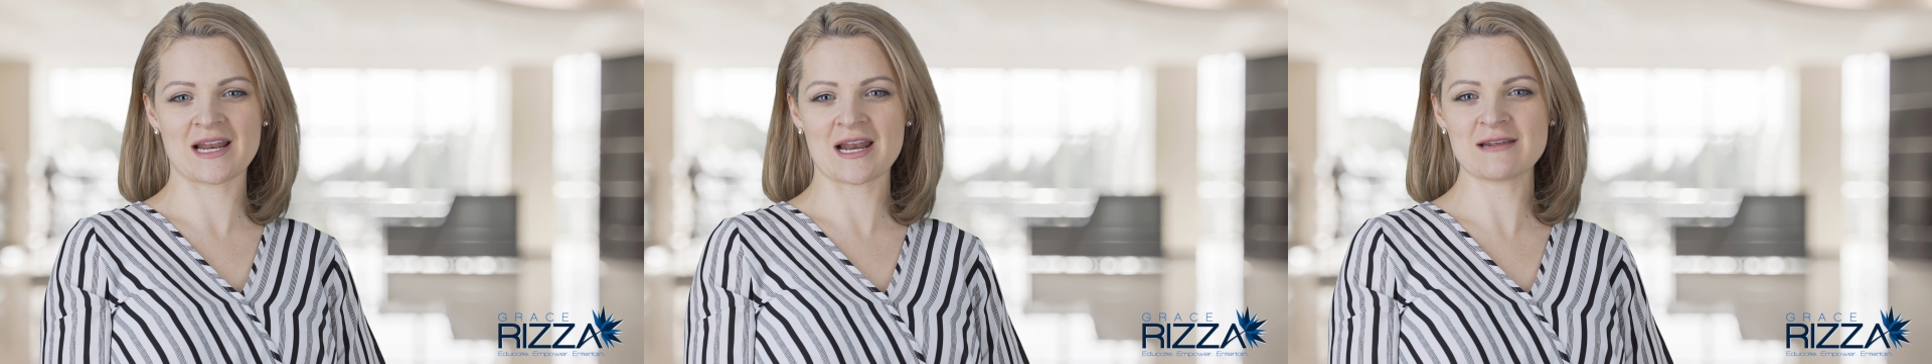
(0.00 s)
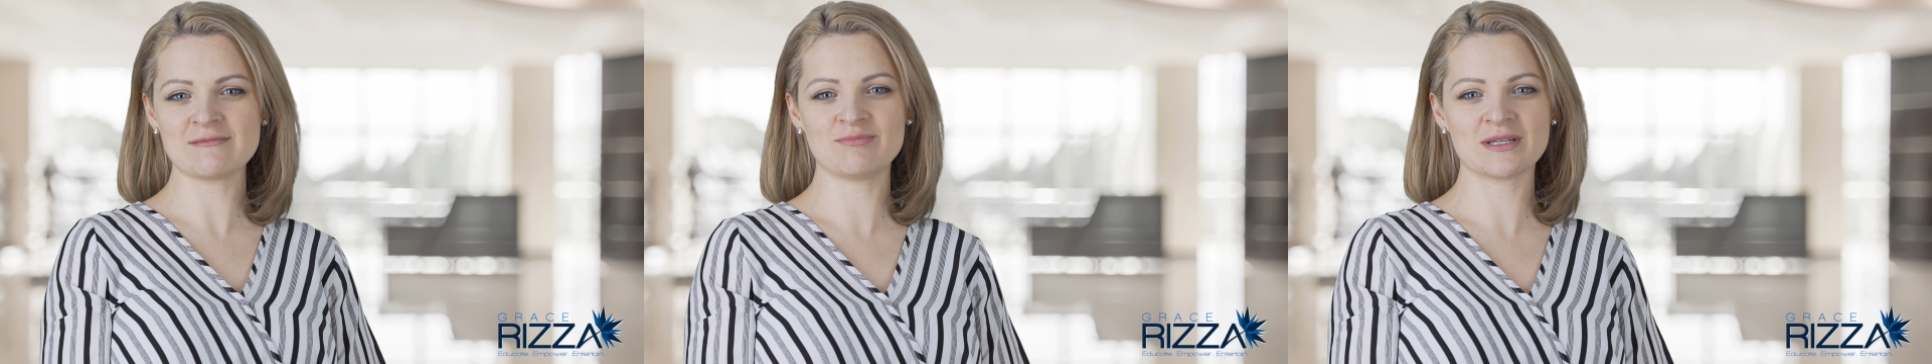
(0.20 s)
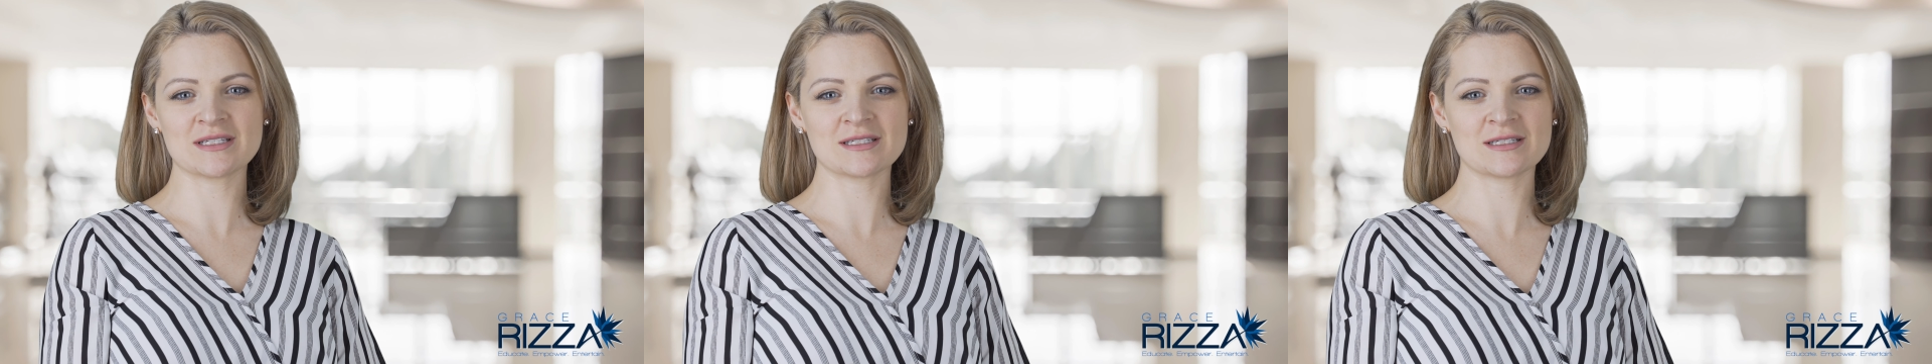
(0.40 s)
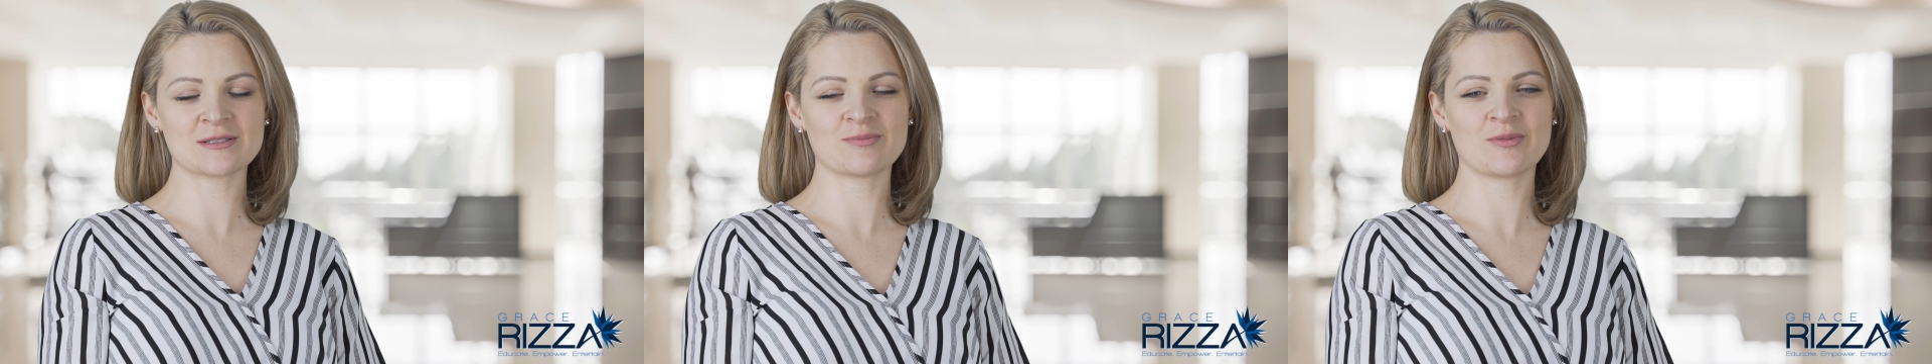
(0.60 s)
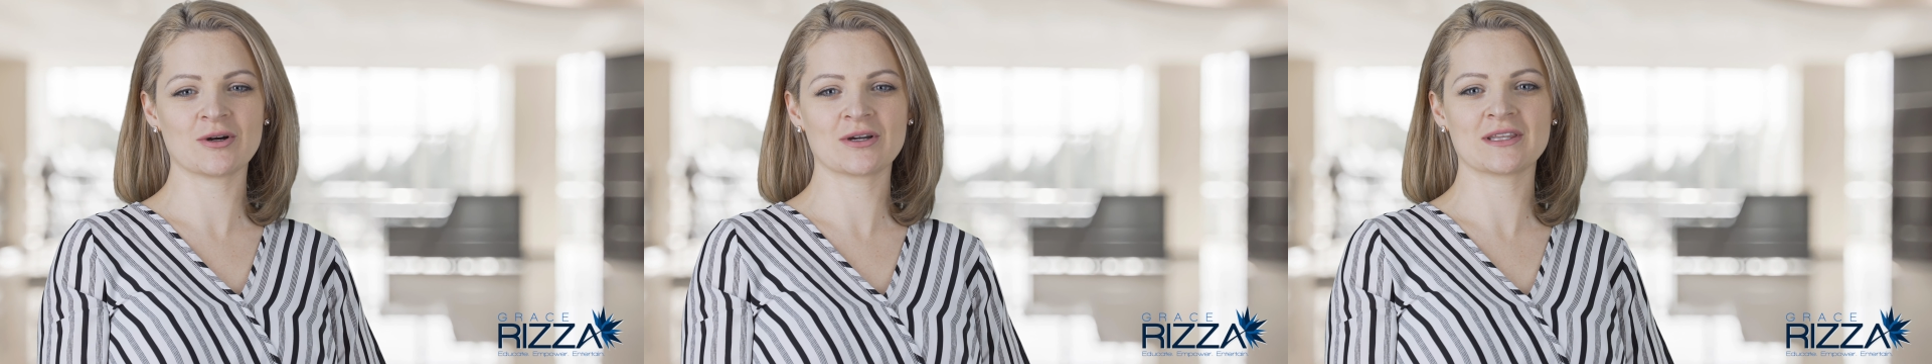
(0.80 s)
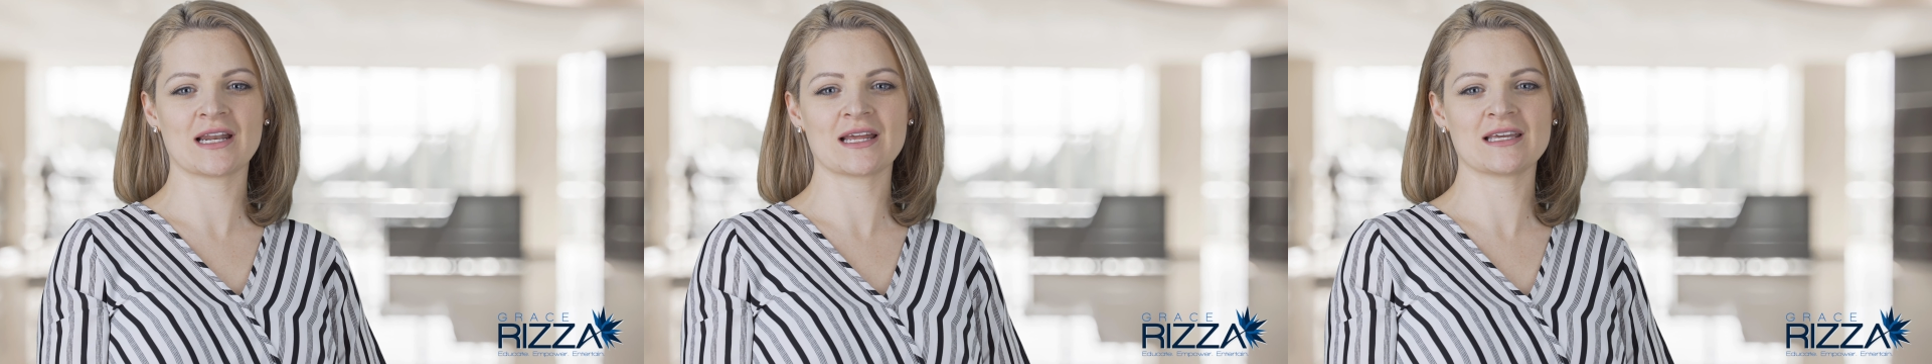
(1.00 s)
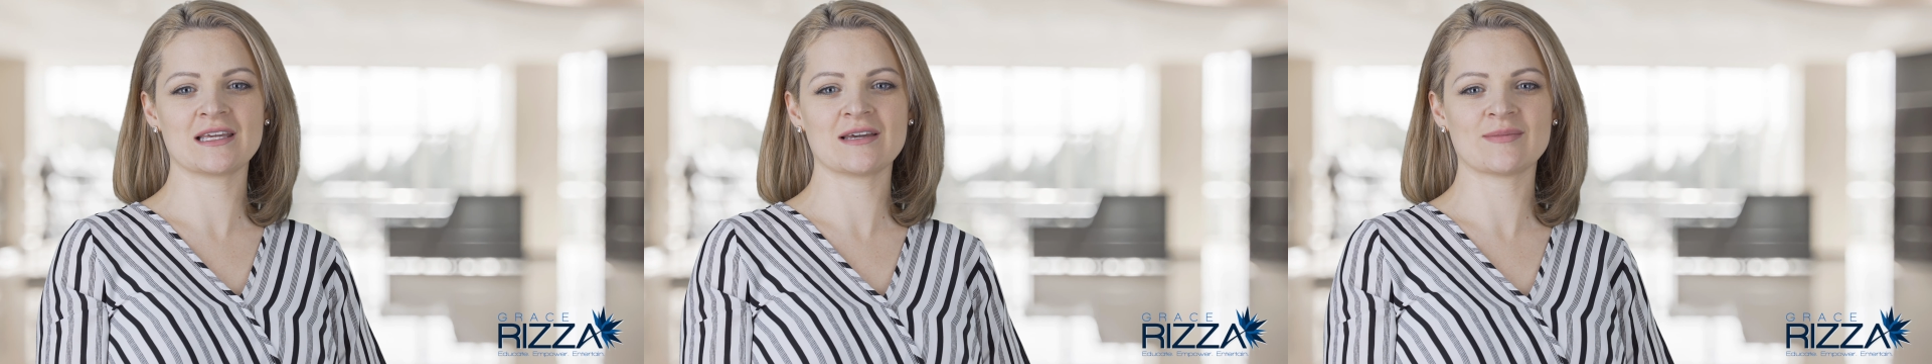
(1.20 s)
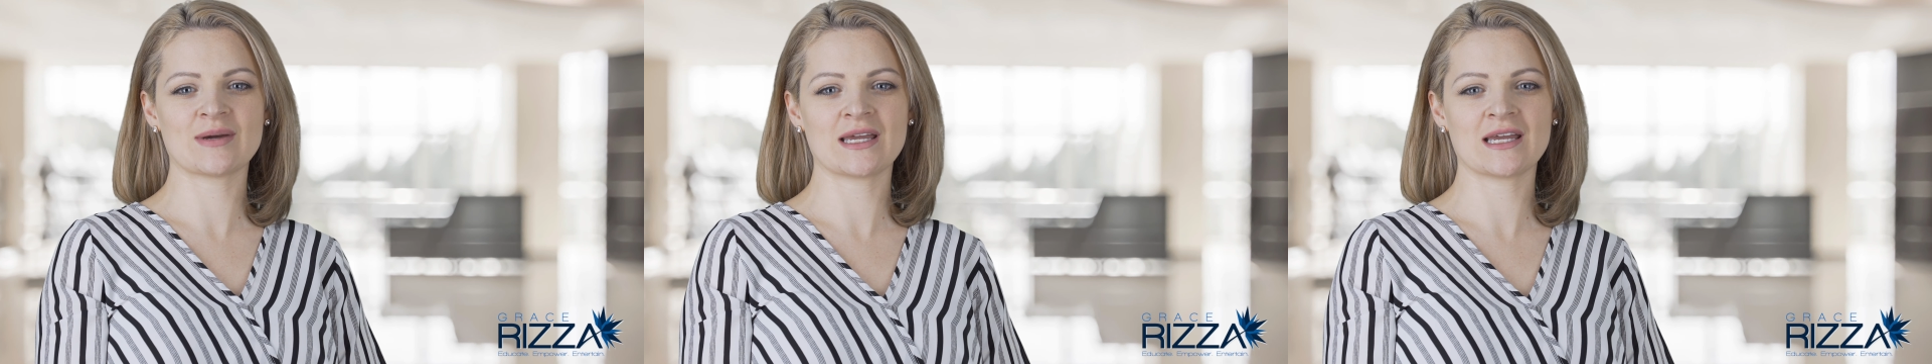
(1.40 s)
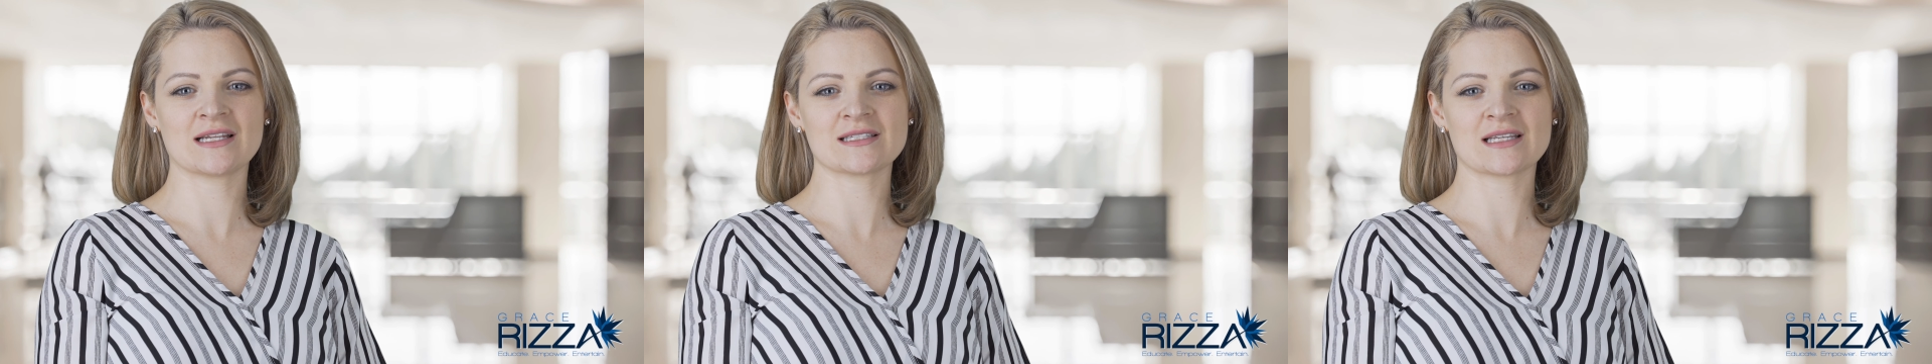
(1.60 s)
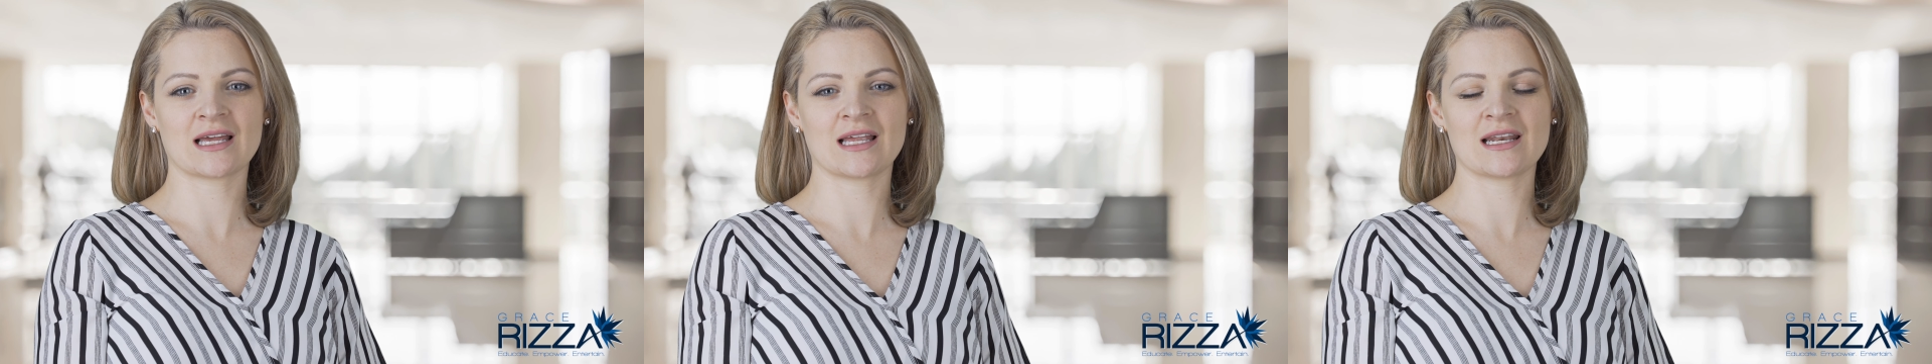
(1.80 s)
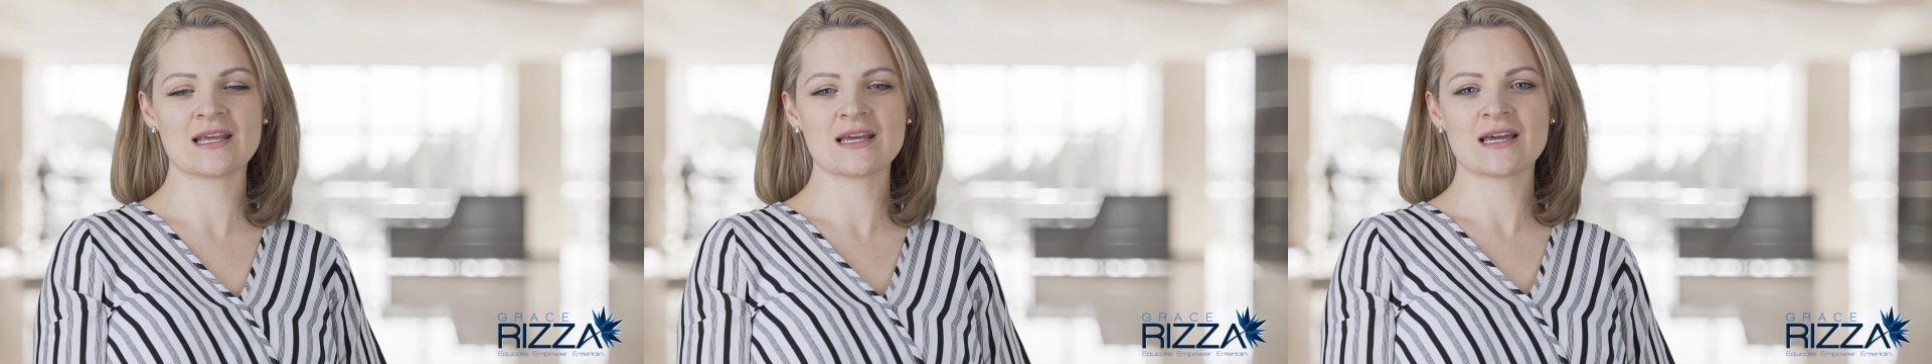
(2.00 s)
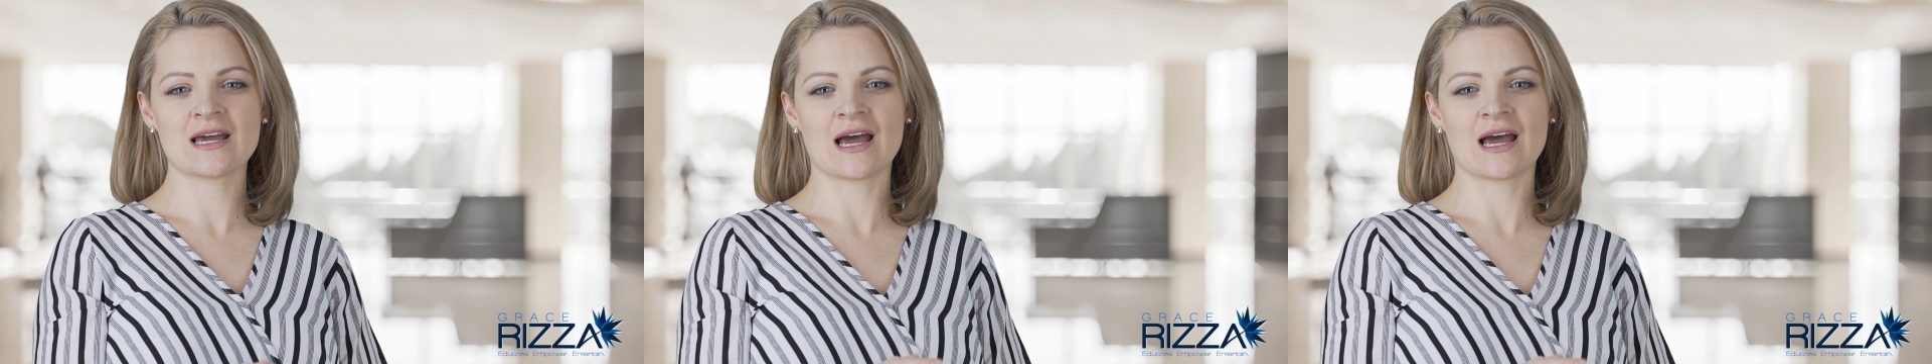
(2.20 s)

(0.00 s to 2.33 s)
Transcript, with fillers: any business book that I can get my hands on,